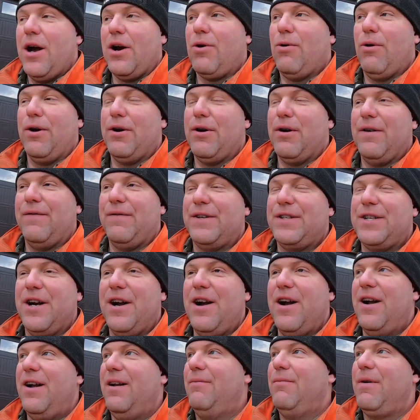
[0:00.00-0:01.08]
a quarter of a
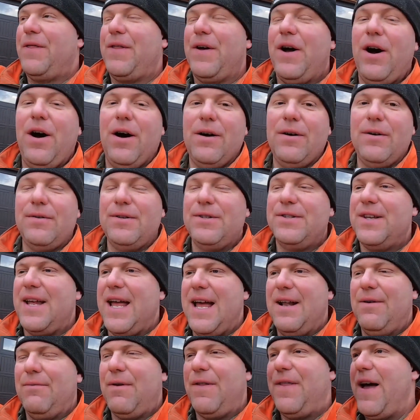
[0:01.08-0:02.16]
turn with a hose
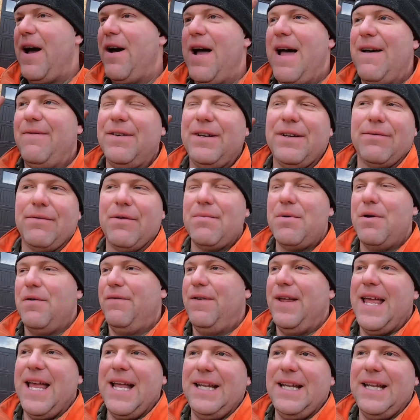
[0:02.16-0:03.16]
and without having to remove